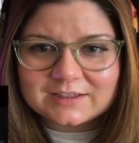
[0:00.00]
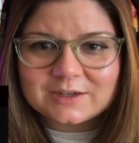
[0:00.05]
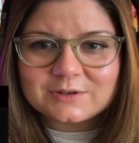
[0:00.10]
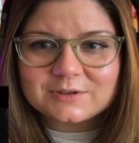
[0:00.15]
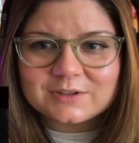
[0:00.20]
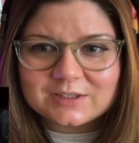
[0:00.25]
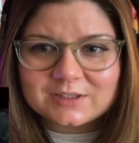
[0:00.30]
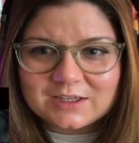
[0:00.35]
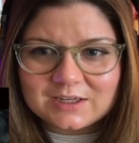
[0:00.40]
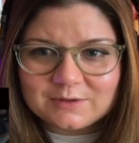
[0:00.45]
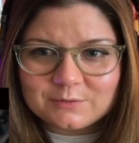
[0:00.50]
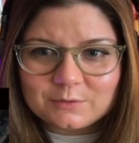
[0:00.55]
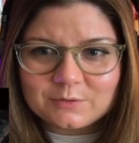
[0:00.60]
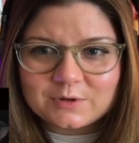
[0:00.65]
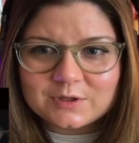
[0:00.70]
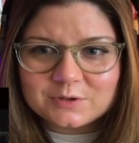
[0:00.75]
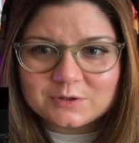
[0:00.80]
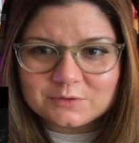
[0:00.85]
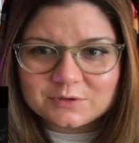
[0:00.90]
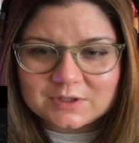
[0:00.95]
how Steve
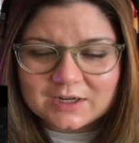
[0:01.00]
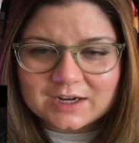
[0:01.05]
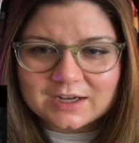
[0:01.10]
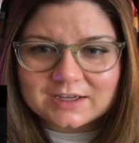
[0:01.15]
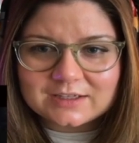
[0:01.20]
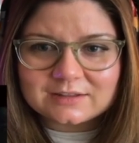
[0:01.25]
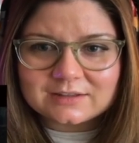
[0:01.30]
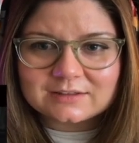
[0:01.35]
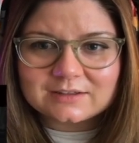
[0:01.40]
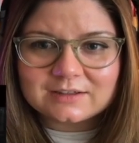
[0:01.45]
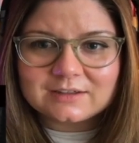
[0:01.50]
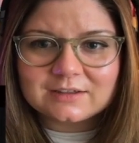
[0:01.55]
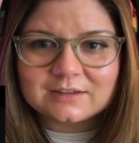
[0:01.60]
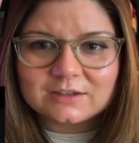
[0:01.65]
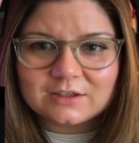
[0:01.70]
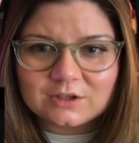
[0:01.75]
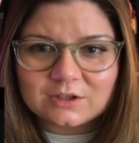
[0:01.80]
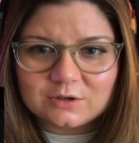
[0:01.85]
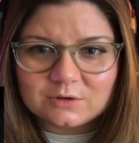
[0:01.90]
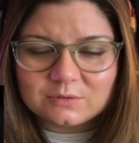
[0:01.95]
always used to ask
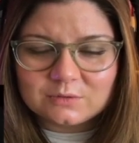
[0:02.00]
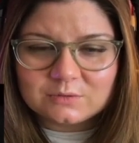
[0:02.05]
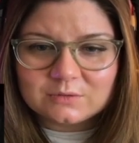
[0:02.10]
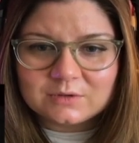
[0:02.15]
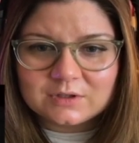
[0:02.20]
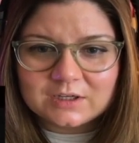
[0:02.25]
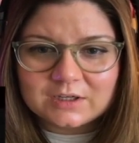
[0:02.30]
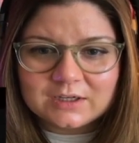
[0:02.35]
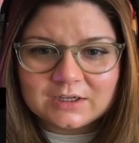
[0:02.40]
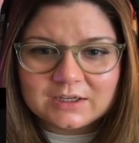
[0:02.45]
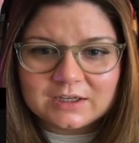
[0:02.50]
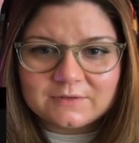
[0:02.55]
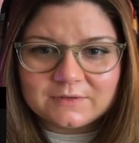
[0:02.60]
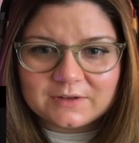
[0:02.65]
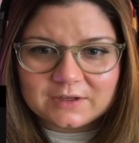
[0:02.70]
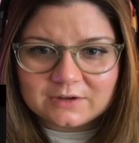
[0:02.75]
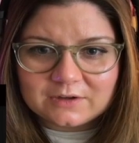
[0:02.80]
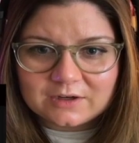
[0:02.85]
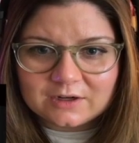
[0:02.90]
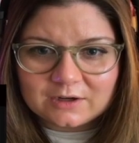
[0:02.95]
Hugh if
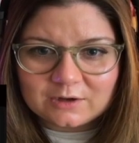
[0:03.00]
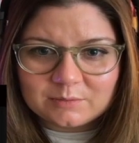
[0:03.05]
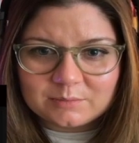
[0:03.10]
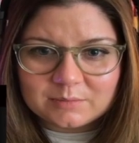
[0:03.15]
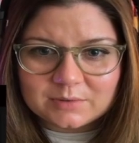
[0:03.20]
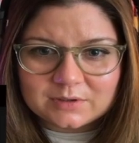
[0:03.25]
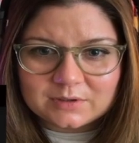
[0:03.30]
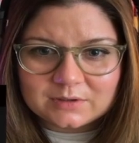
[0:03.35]
he could help.